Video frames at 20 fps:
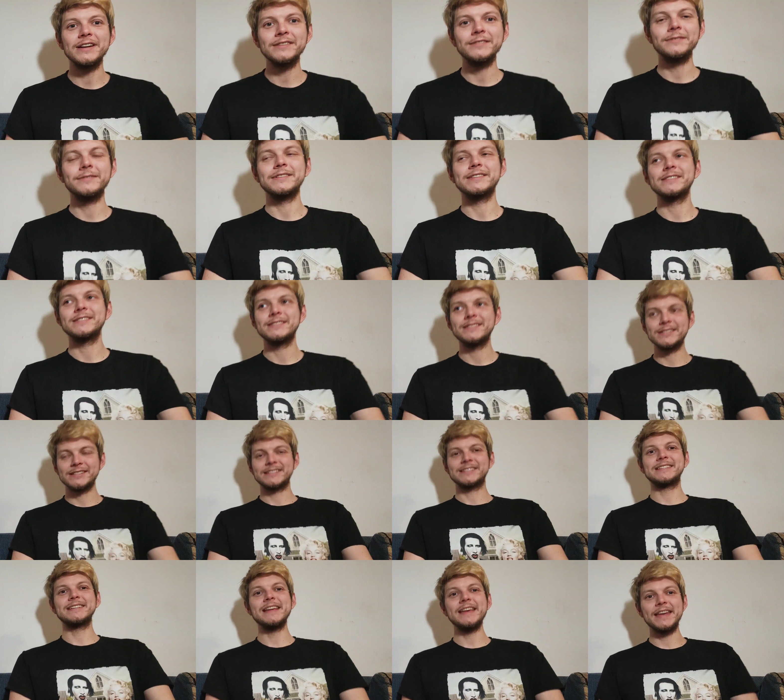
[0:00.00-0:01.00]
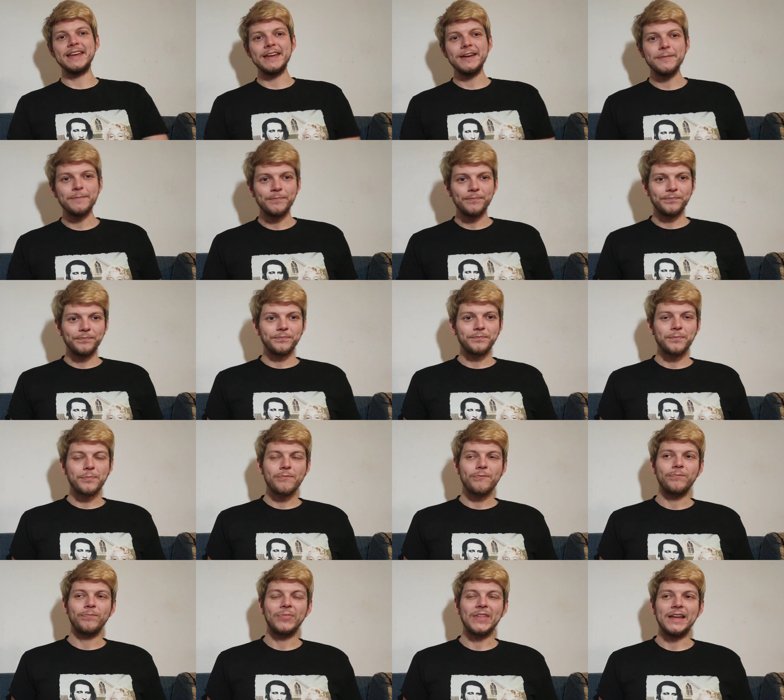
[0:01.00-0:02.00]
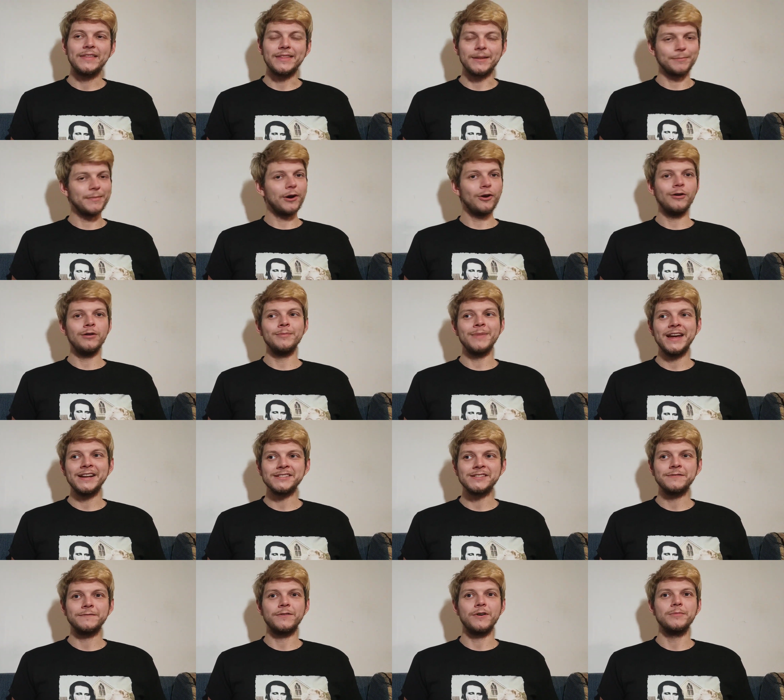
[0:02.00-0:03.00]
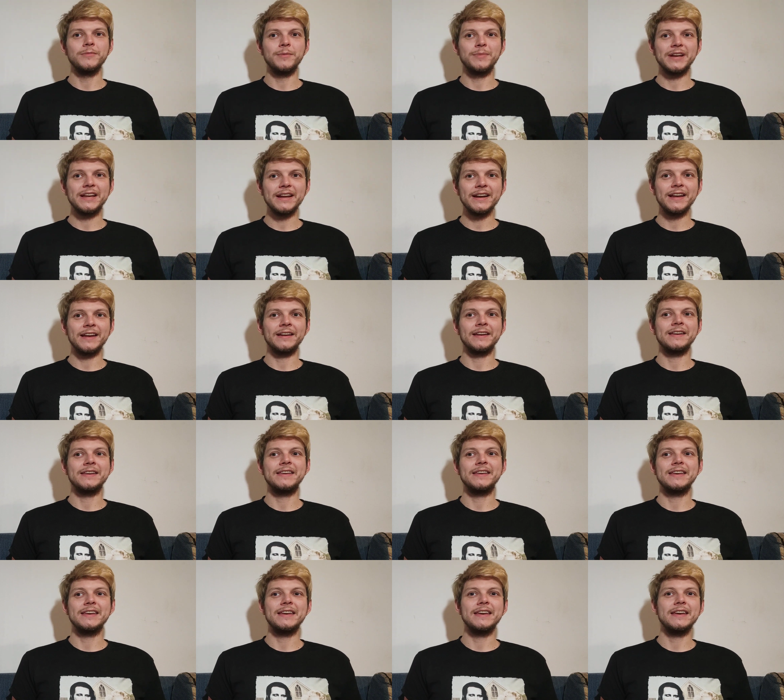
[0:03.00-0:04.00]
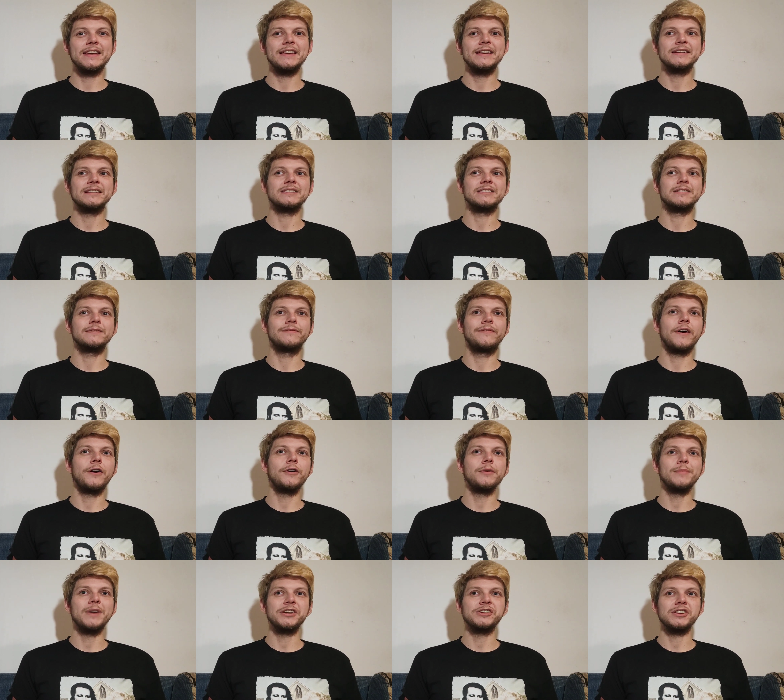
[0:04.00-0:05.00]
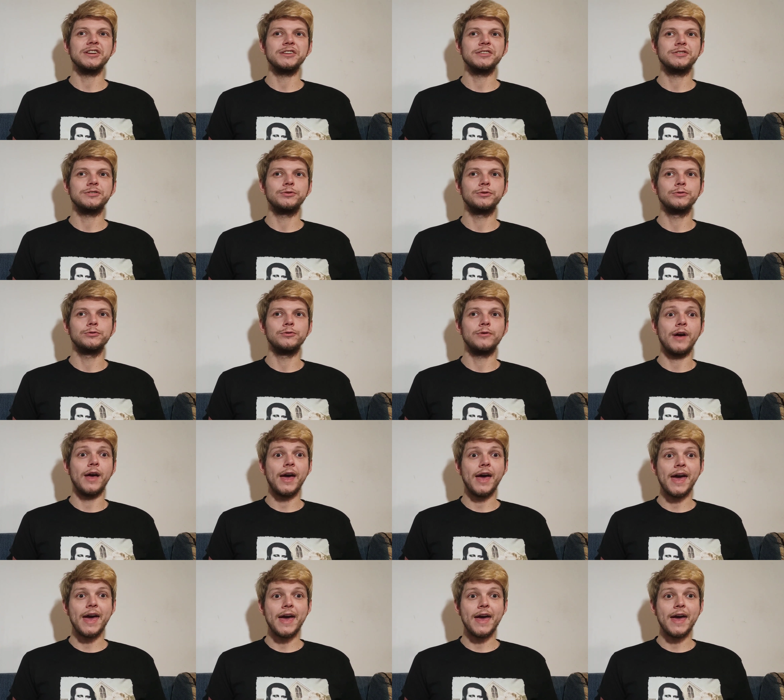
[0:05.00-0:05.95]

can see that Marilyn Manson, from the beginning, he's very much into